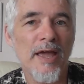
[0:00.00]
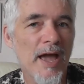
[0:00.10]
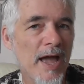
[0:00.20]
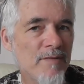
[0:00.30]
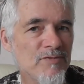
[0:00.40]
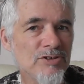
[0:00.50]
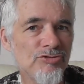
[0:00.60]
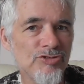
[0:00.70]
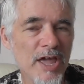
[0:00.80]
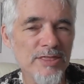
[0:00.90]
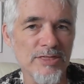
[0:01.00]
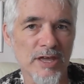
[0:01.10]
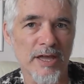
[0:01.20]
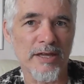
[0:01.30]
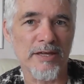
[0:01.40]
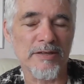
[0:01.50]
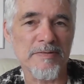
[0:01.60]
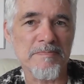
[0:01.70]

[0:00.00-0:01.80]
Having said that,